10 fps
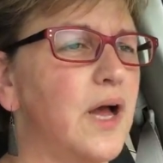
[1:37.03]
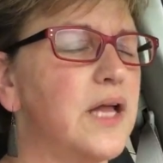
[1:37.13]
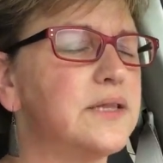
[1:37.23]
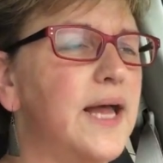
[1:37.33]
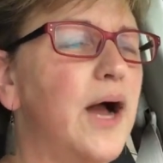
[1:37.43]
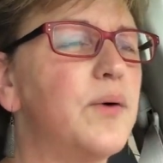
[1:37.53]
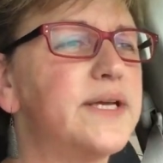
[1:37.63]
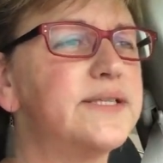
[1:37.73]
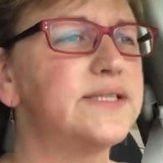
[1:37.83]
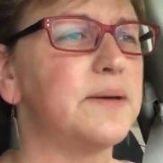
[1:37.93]

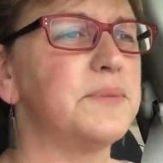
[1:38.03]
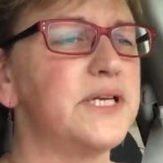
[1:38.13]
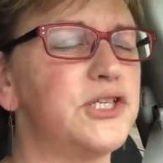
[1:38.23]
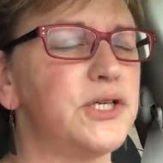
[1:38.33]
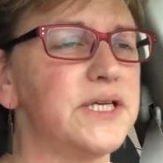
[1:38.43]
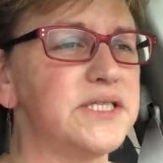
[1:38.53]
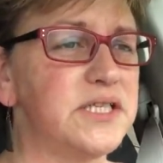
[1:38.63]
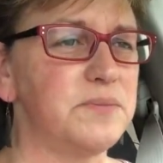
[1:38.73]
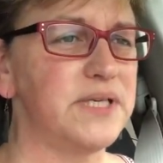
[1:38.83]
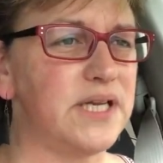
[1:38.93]
allowing somebody to
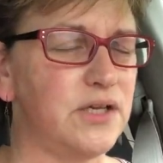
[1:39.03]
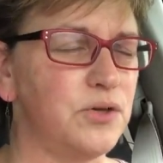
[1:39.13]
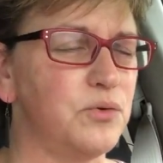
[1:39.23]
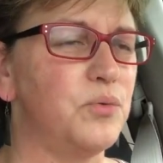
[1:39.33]
intimidate you,